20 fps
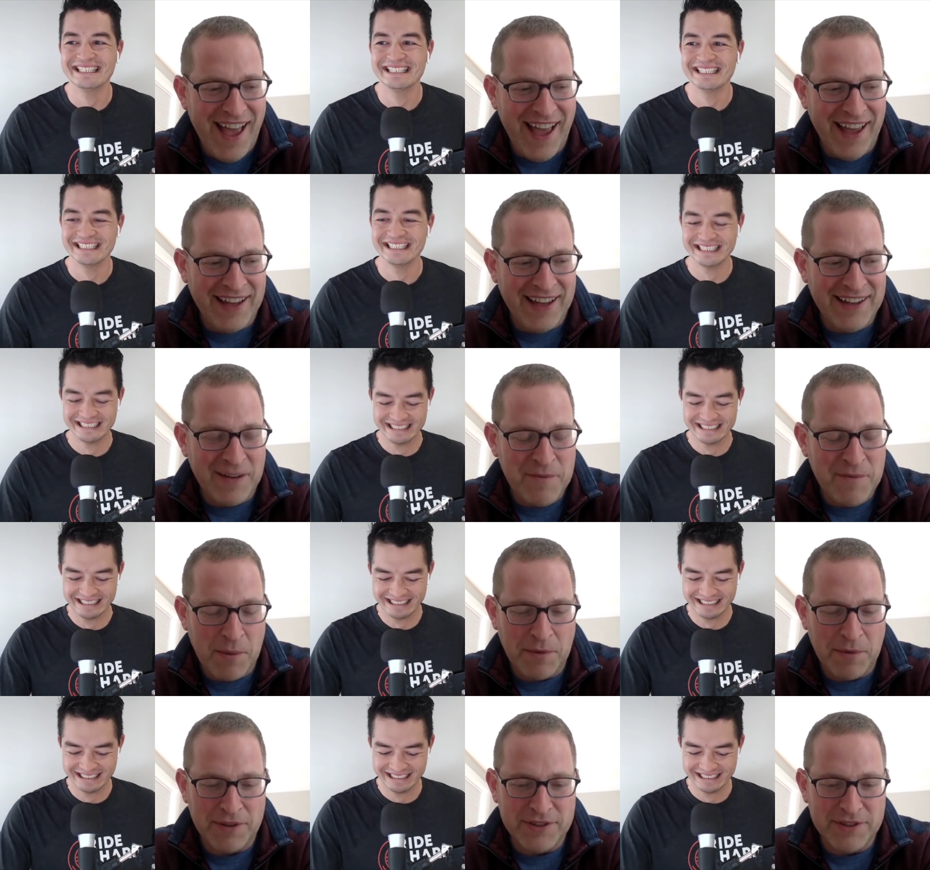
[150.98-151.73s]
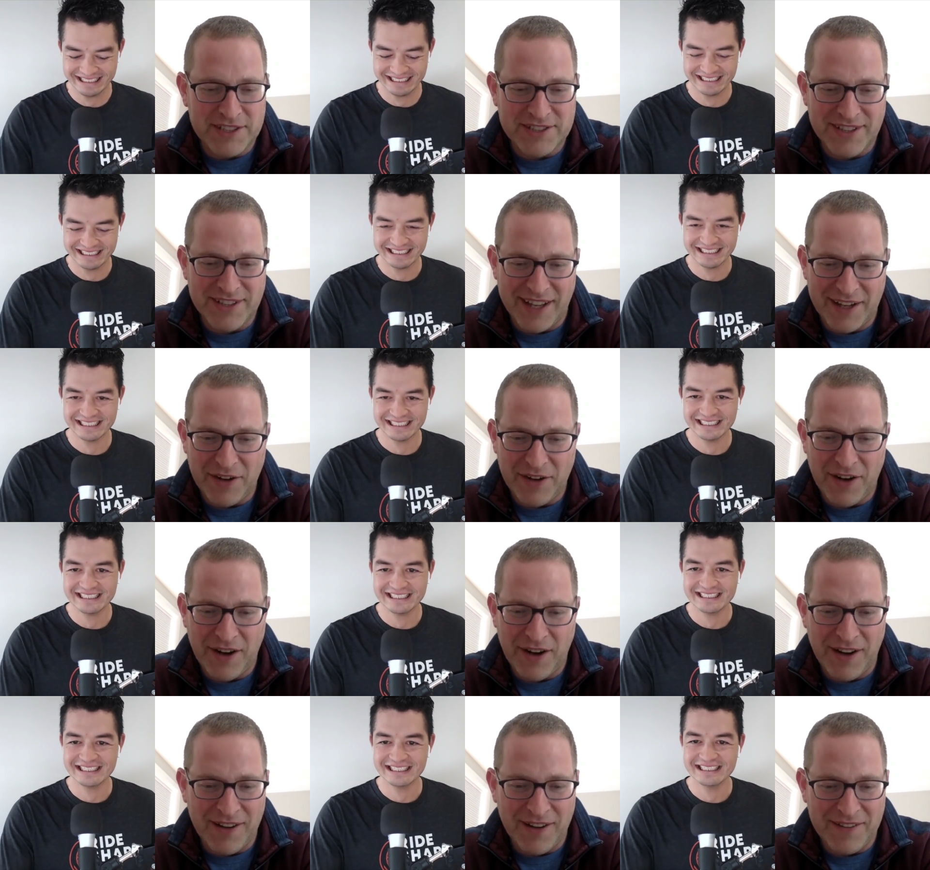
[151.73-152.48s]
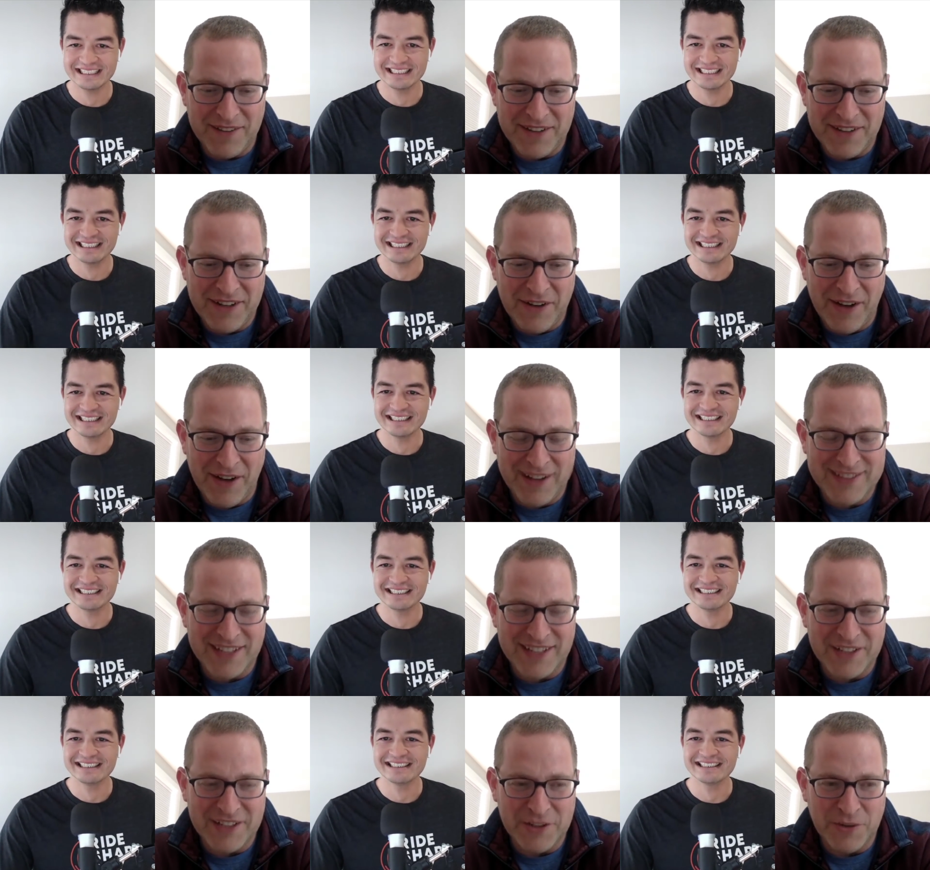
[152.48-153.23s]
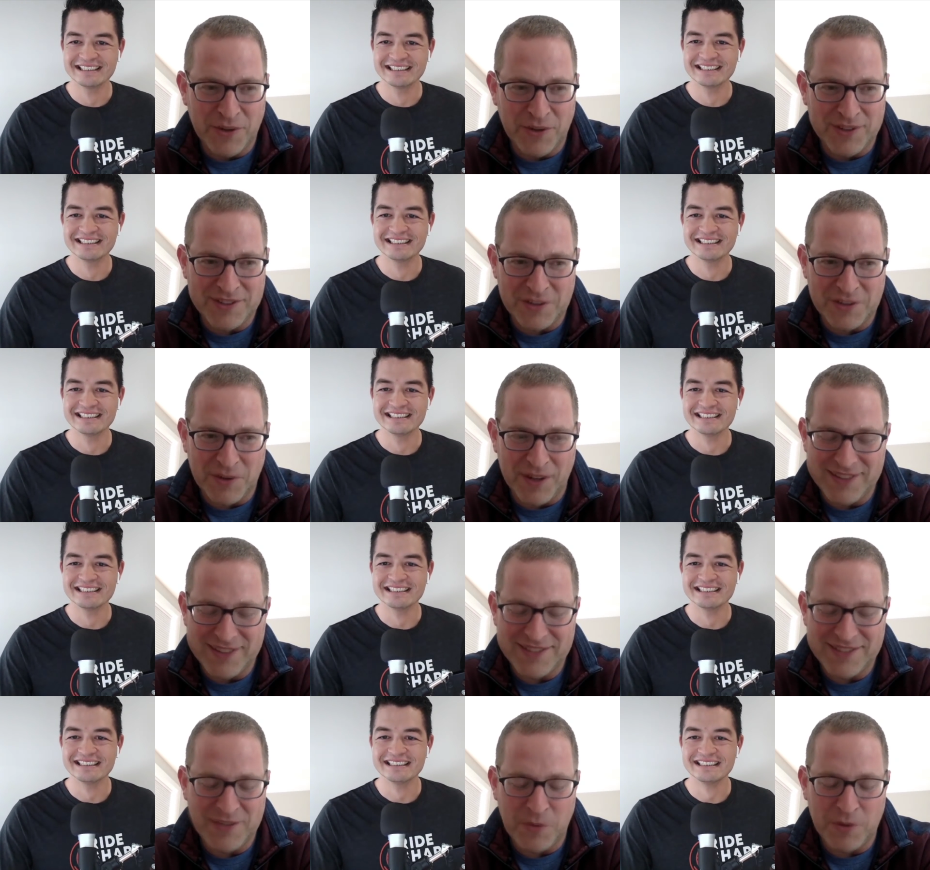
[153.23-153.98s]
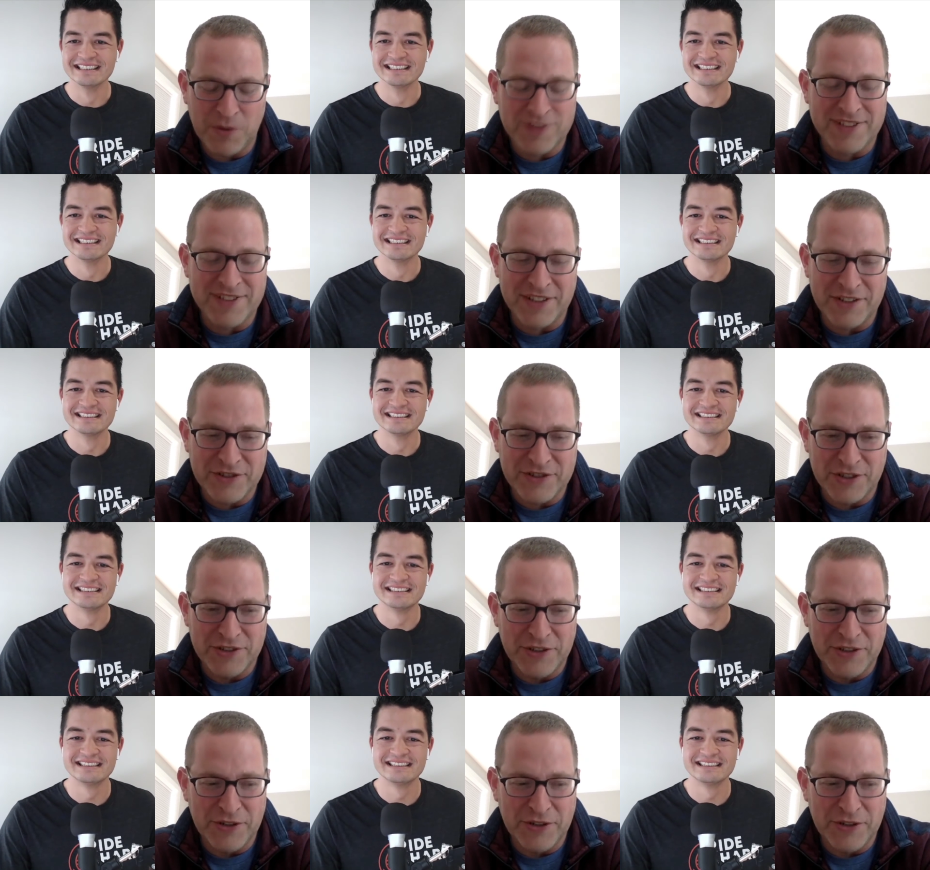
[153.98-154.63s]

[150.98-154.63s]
Speaker 1: and I remember just like, uh, you know, as I do once in a while, it's the worst thing you should